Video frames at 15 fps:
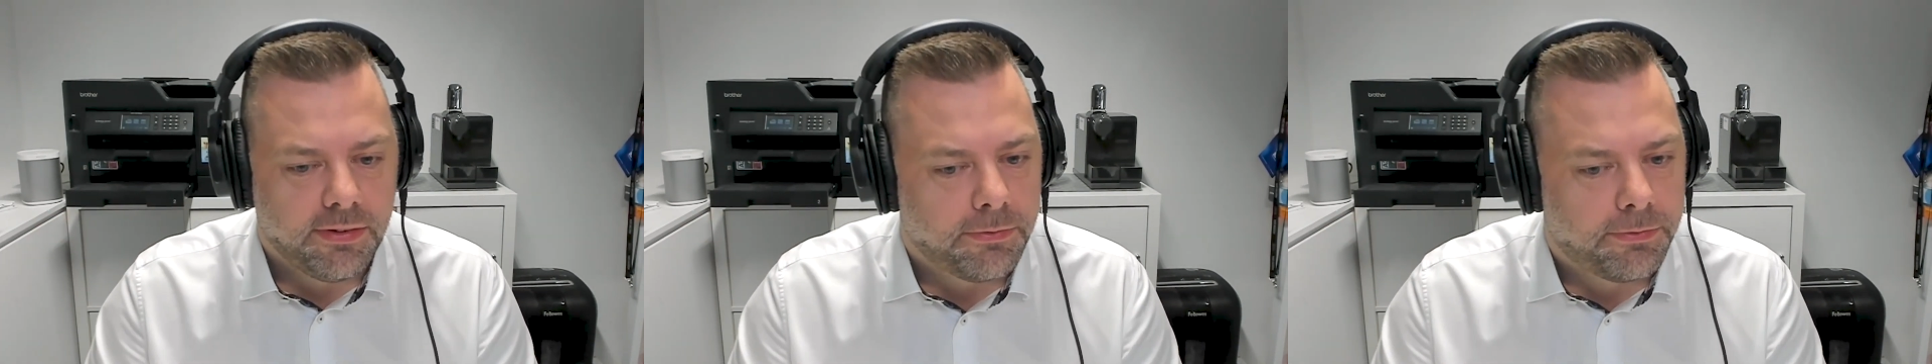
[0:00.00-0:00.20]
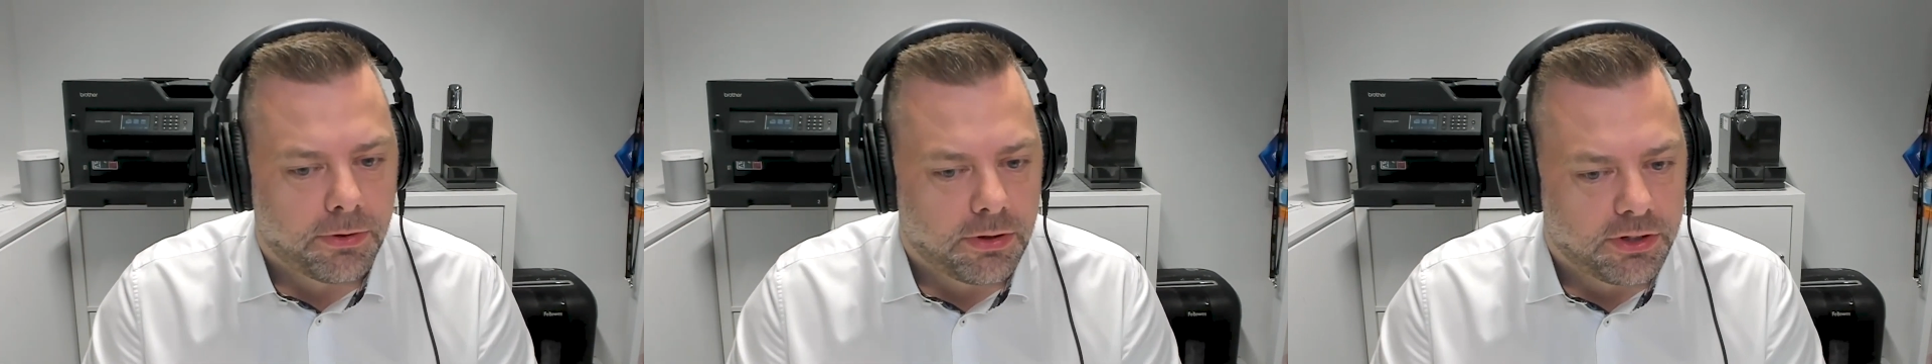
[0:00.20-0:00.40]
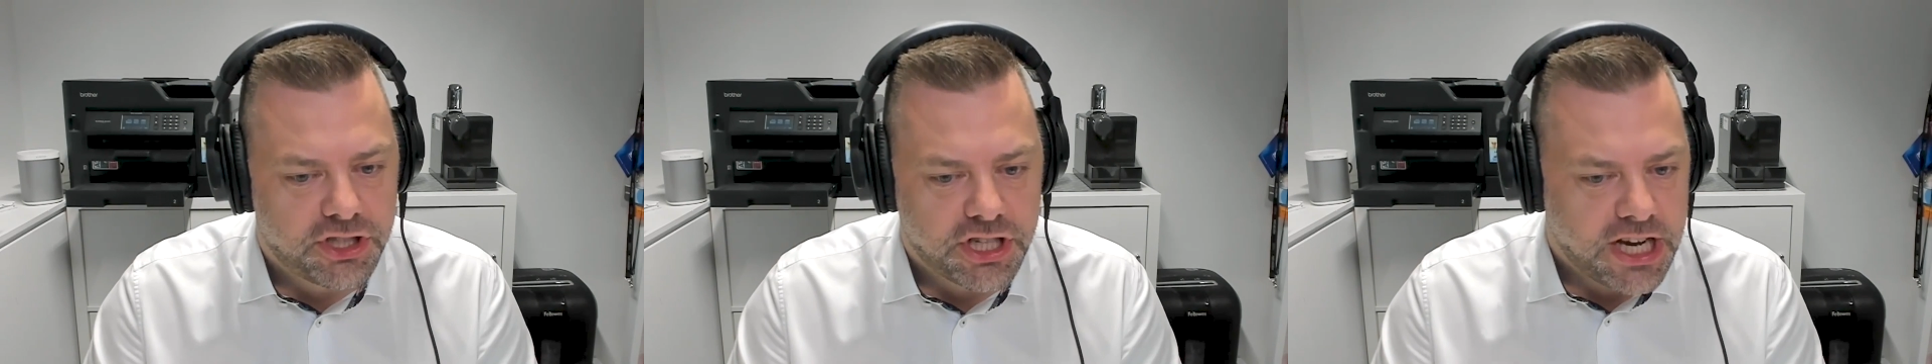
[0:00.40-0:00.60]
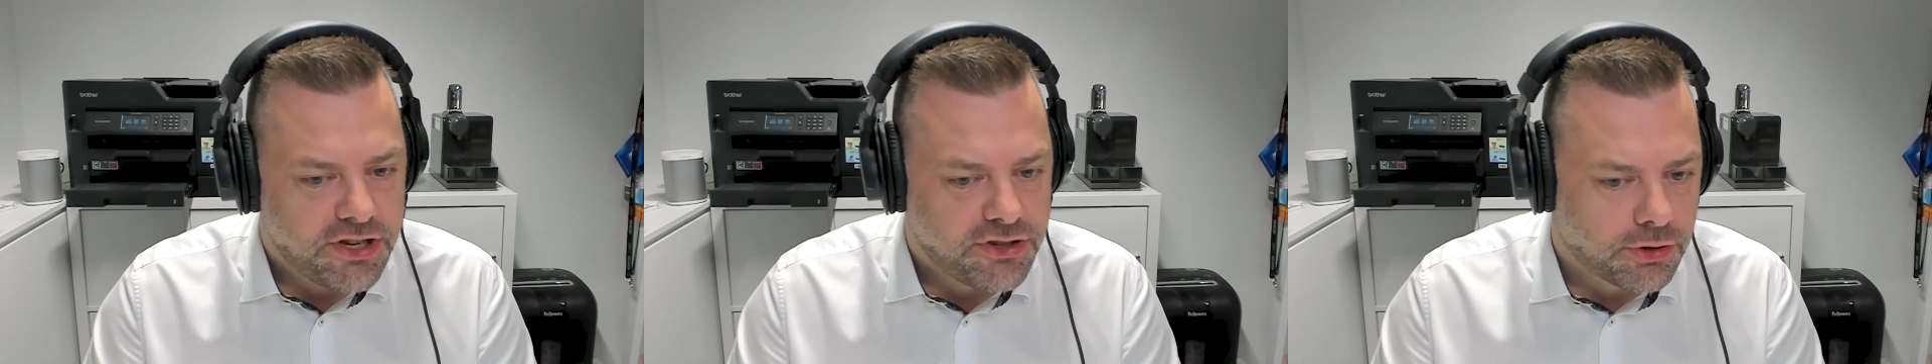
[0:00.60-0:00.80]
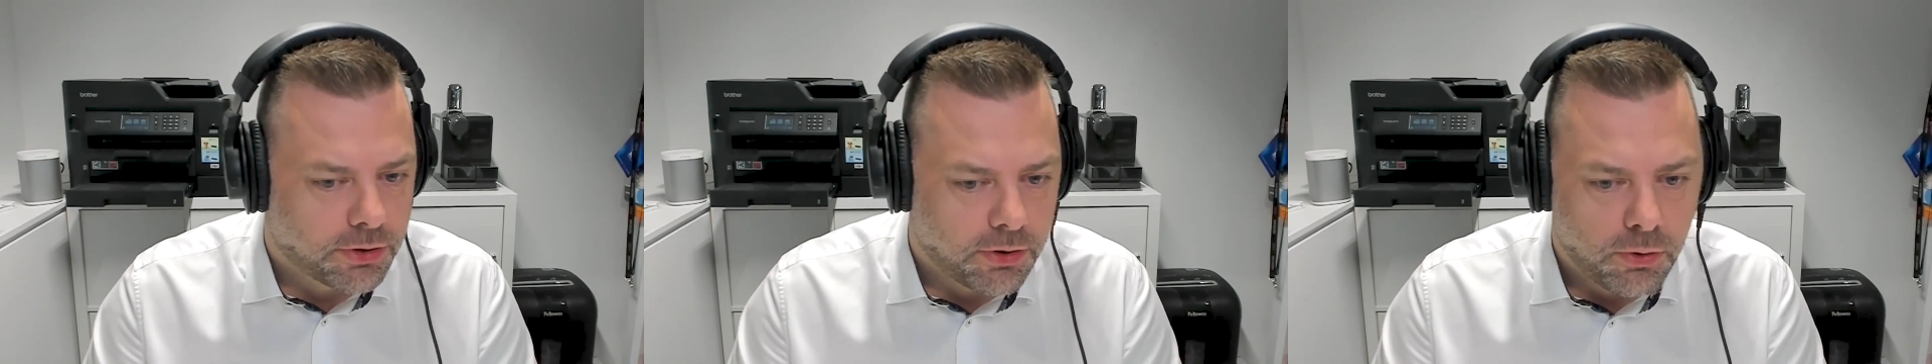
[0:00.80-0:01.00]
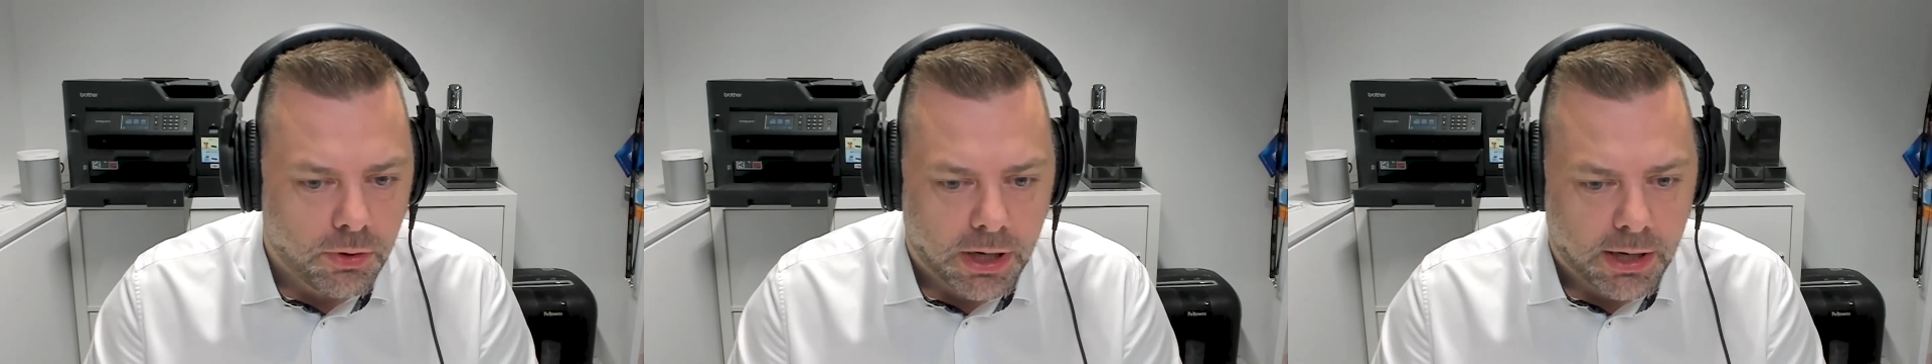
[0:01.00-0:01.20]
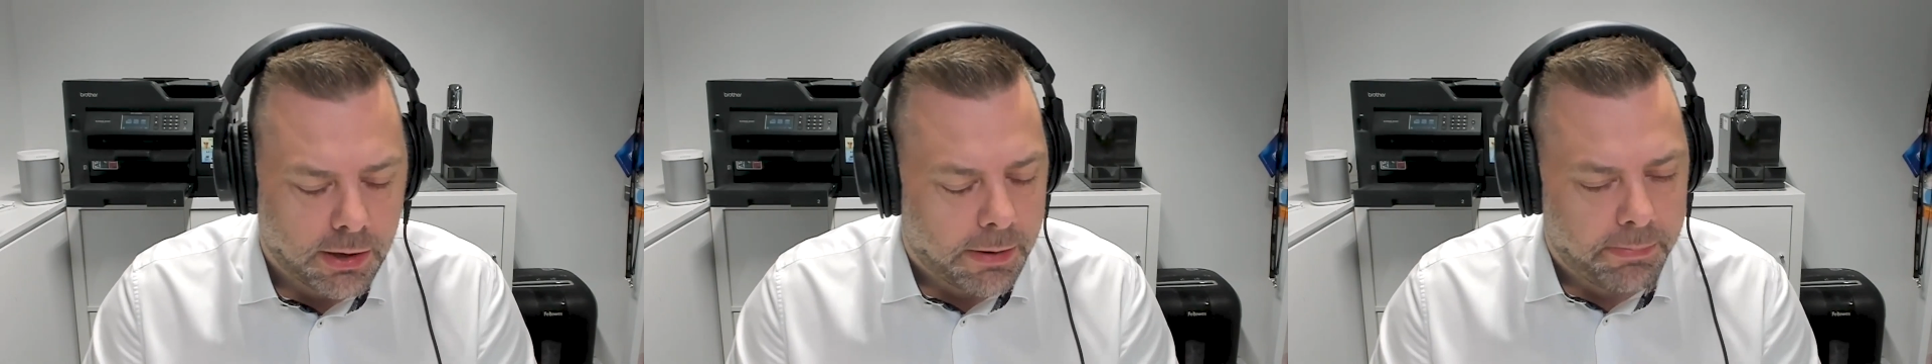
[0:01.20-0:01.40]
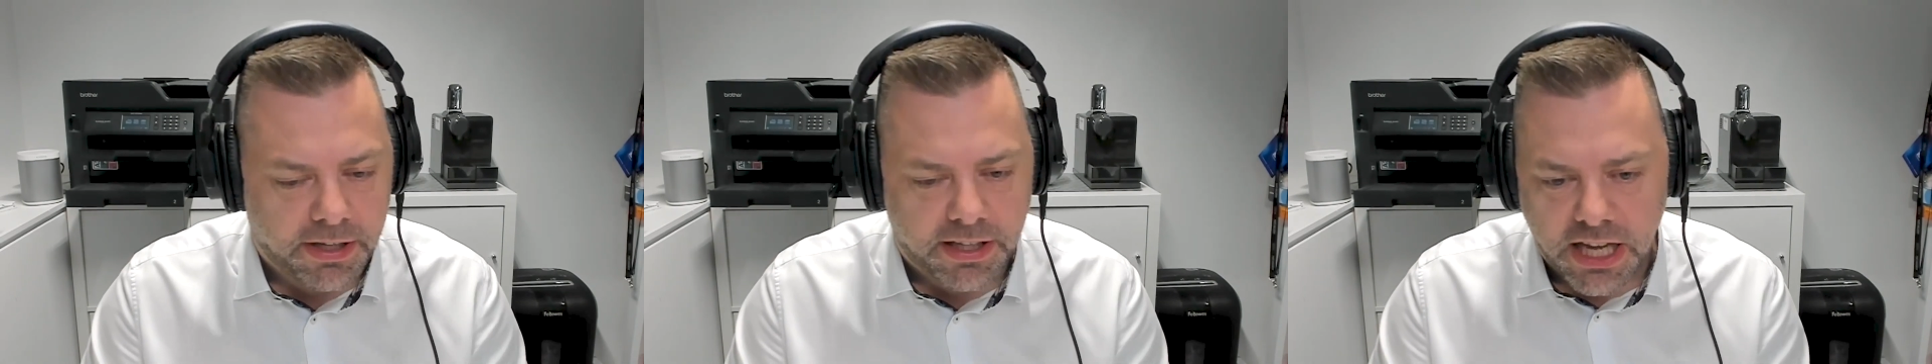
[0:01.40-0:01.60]
for a change or a new
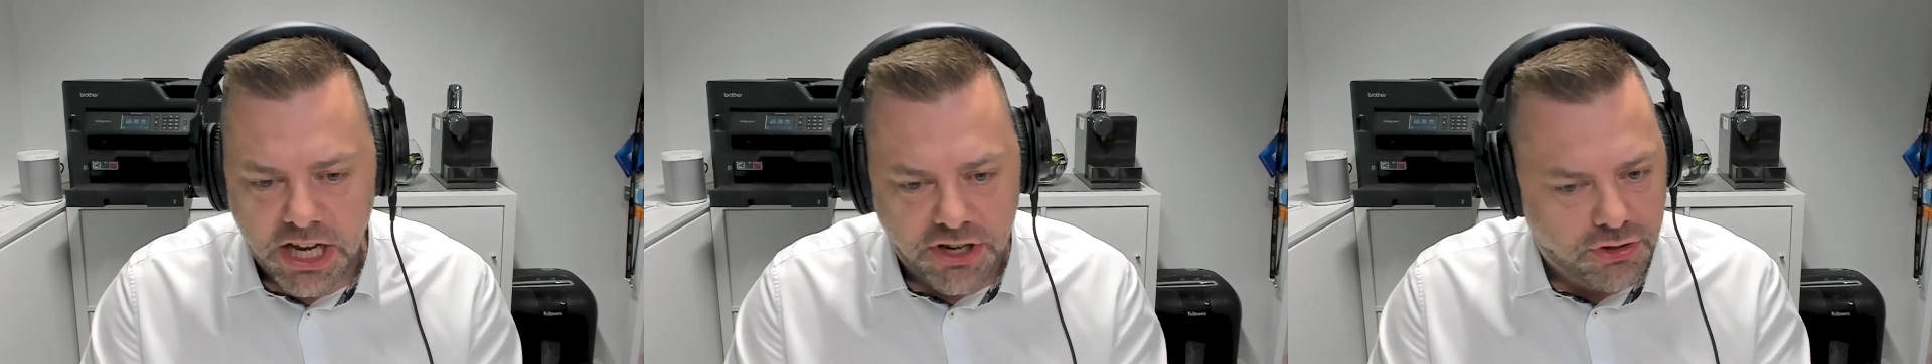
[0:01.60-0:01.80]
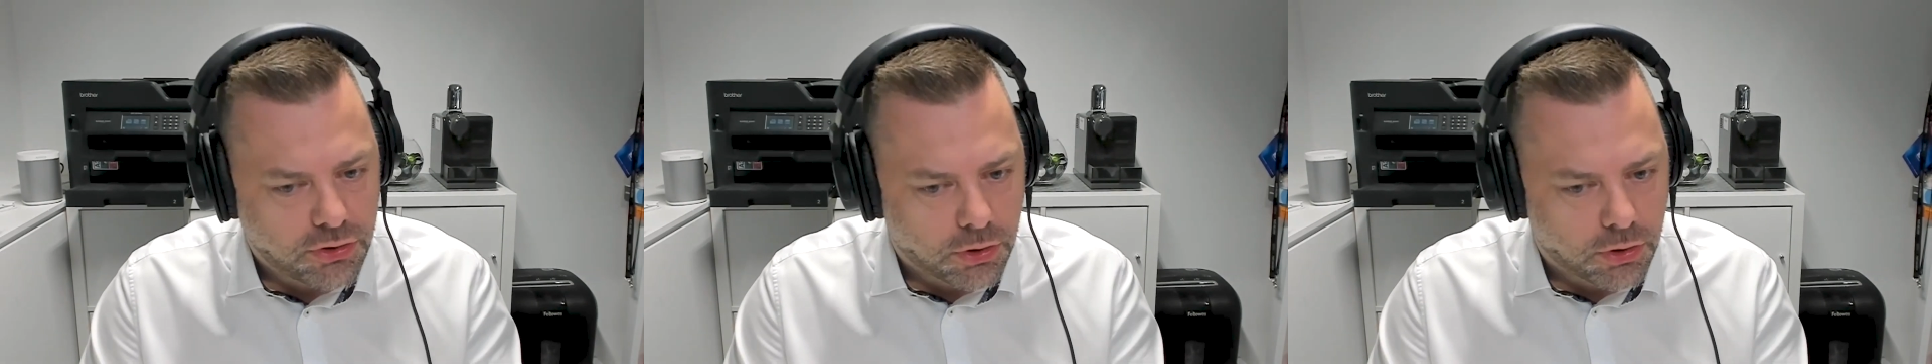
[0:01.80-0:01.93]
application